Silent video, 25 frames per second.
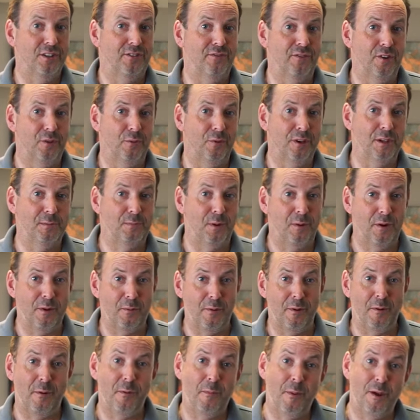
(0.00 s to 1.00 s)
you through what is probably
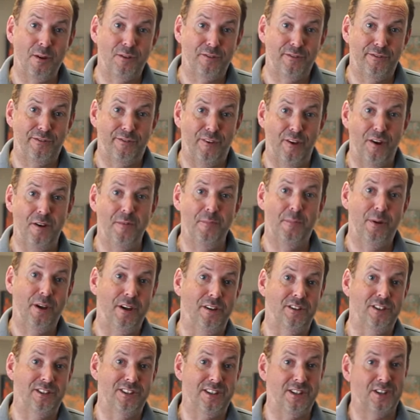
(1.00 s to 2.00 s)
one of the most fun
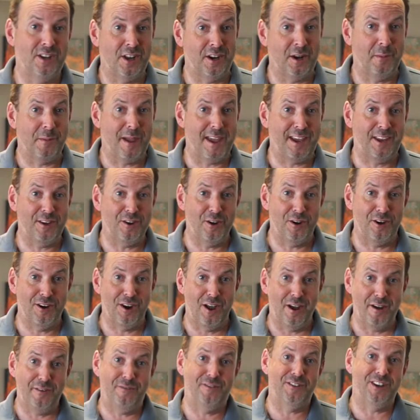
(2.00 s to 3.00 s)
purchases you're going to make in your
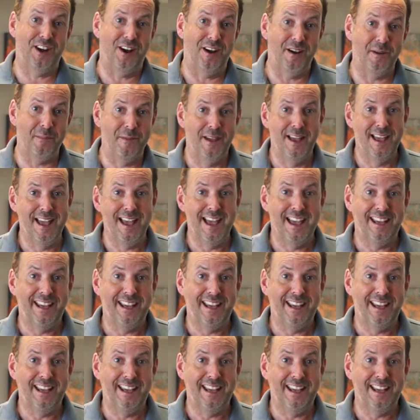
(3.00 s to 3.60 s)
lifetime,